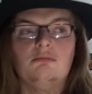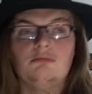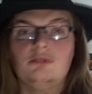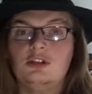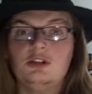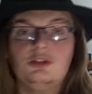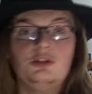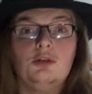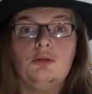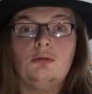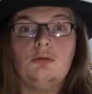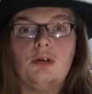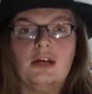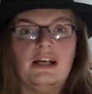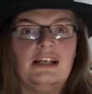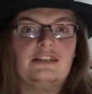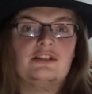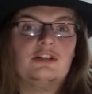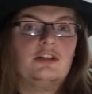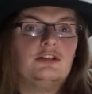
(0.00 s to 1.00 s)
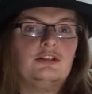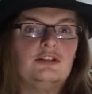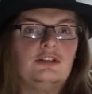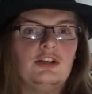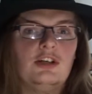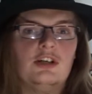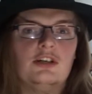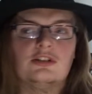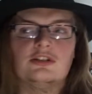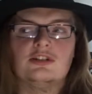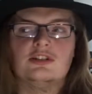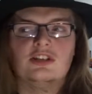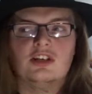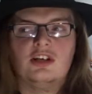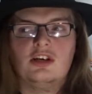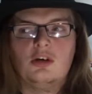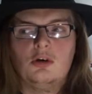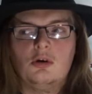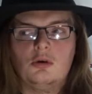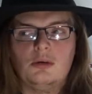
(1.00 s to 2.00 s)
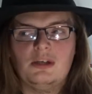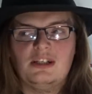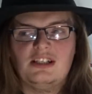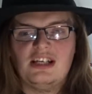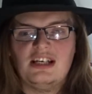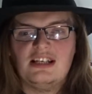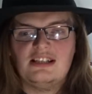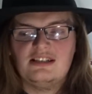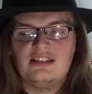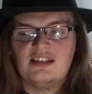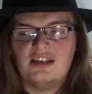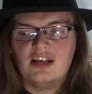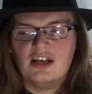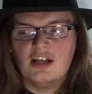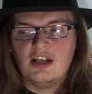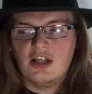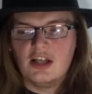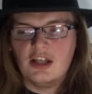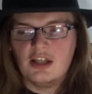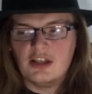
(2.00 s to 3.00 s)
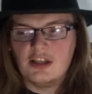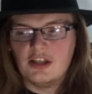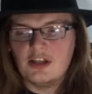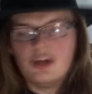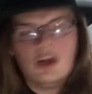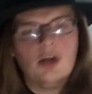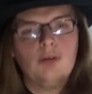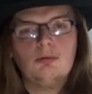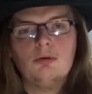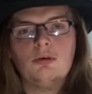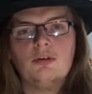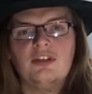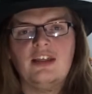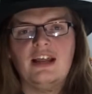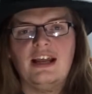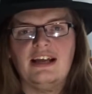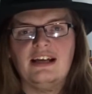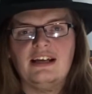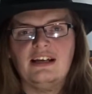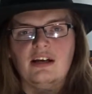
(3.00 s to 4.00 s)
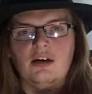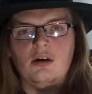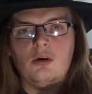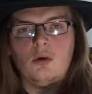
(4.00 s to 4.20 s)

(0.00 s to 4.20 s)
to do what his cousin does, which is the noble thing